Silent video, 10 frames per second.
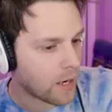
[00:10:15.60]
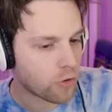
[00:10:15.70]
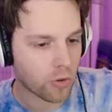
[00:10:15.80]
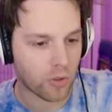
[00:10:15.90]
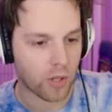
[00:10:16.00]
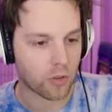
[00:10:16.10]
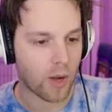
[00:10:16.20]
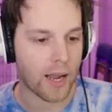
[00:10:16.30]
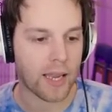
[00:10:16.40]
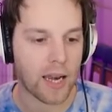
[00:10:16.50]
Interesting.
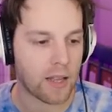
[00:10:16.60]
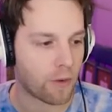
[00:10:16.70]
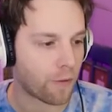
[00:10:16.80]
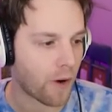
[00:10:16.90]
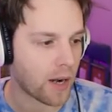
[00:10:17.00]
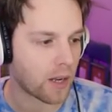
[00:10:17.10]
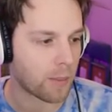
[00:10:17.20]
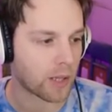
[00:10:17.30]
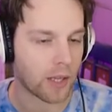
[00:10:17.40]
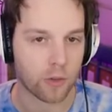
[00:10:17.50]
So I can't even fight
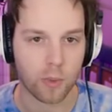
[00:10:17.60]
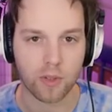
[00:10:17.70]
him unless